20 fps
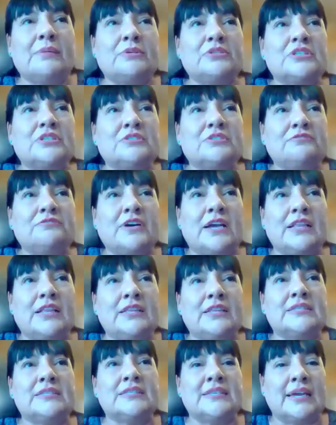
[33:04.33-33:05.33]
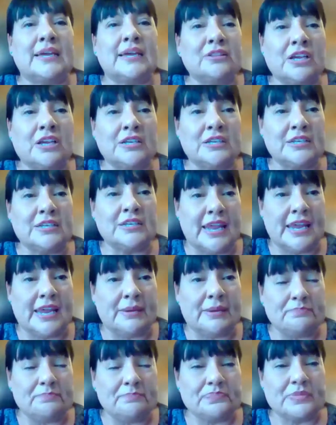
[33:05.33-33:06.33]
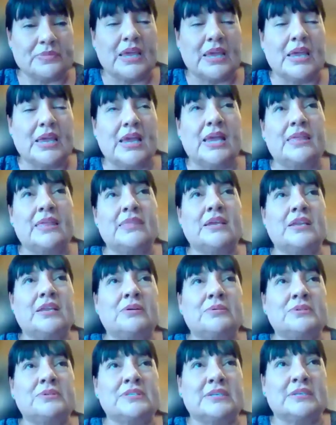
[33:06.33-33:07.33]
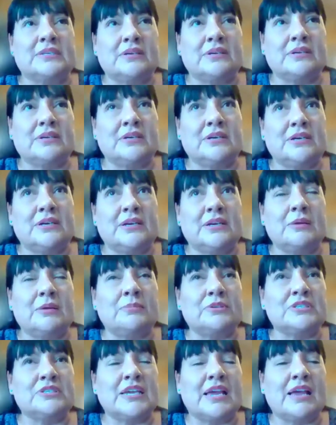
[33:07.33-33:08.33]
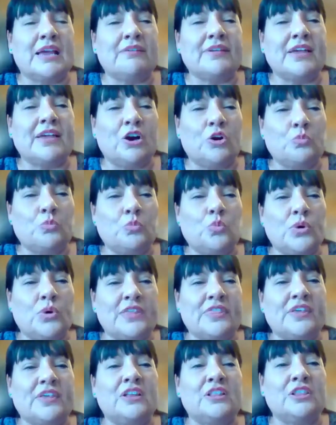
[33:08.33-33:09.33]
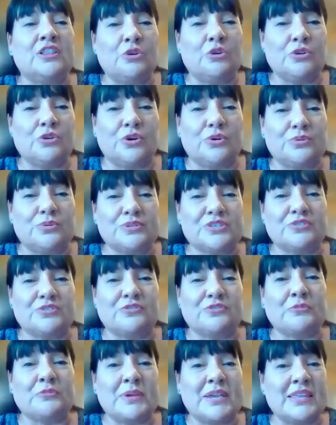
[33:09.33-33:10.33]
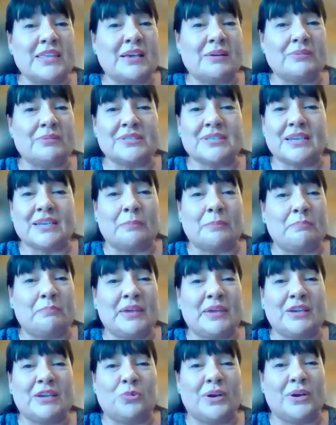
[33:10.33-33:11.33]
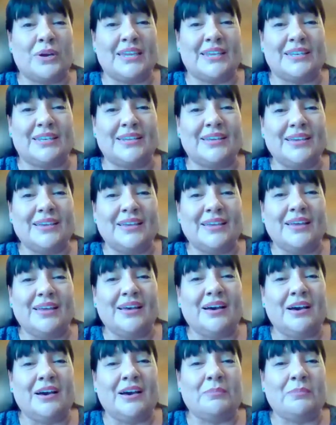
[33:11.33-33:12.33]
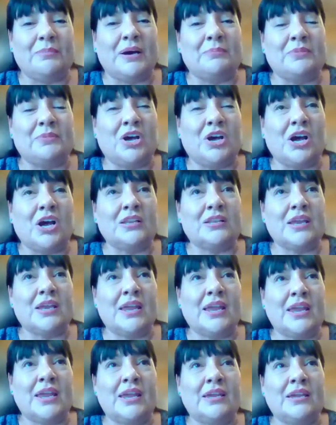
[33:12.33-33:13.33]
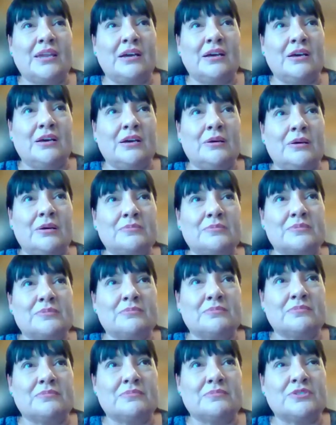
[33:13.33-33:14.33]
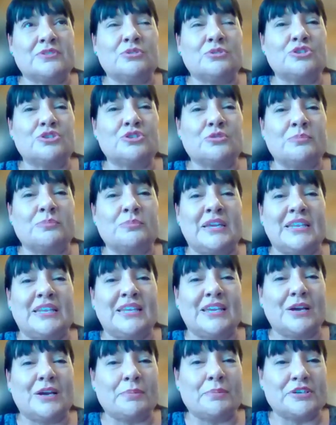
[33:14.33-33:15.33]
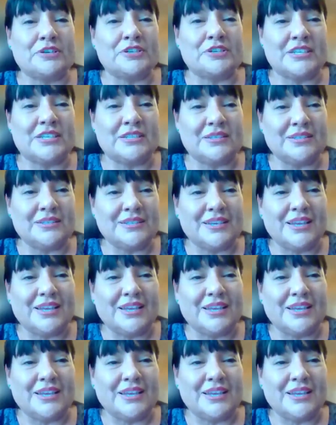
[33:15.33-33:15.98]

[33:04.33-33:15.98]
I was able to finally settle on a name. And then I was able to have help with a logo. So for me, that was like a big win. I'm not a social media person.